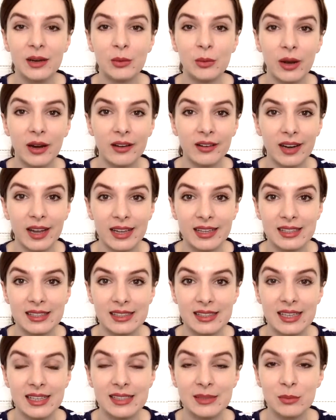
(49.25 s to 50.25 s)

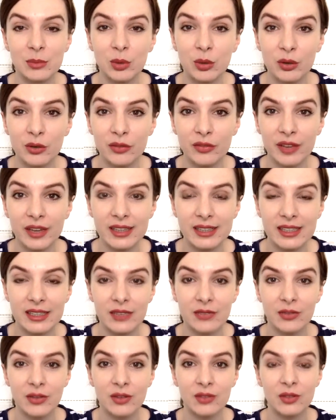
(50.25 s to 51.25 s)
Whereas it's more
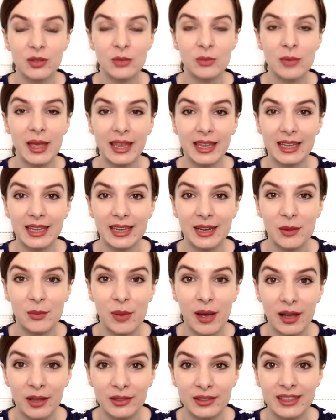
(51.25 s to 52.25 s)
effective if you make it
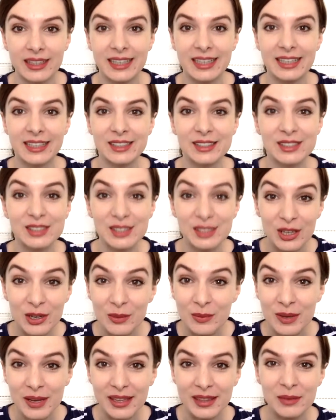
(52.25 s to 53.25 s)
about the
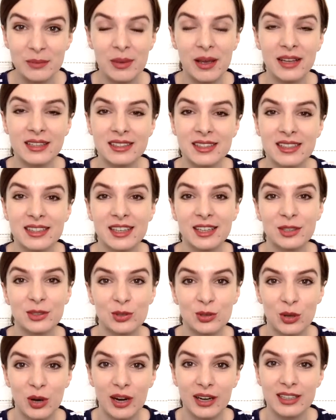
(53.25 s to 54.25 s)
consumer, the person that
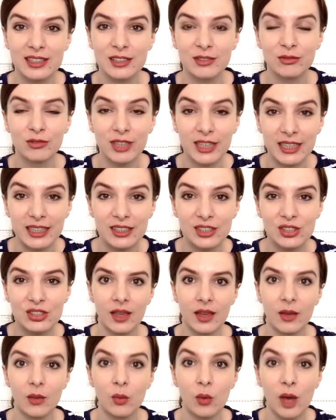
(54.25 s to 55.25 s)
you're trying to reach.